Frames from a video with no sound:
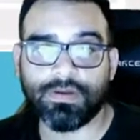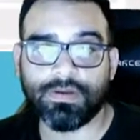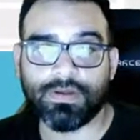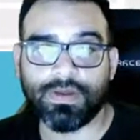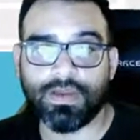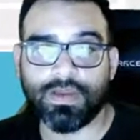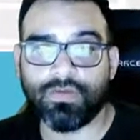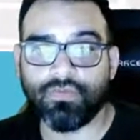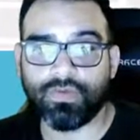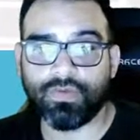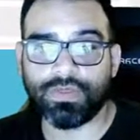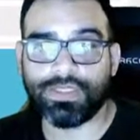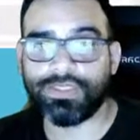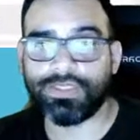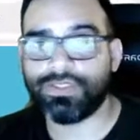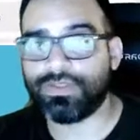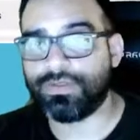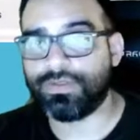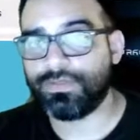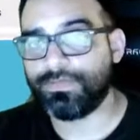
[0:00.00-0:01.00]
in
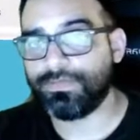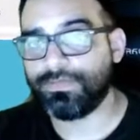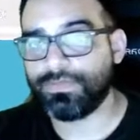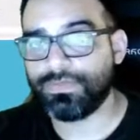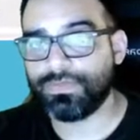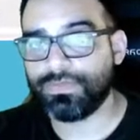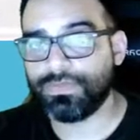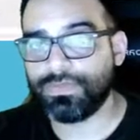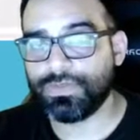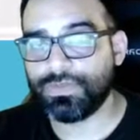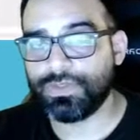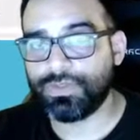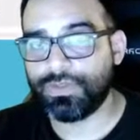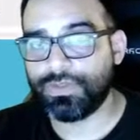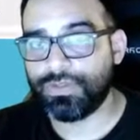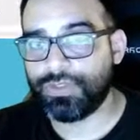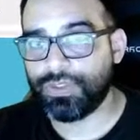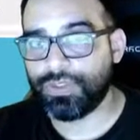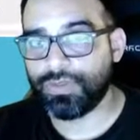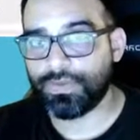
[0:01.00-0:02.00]
relation to the
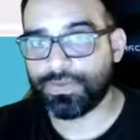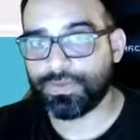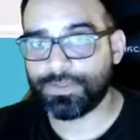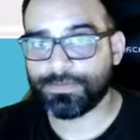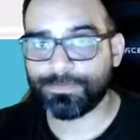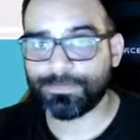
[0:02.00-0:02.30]
Jews.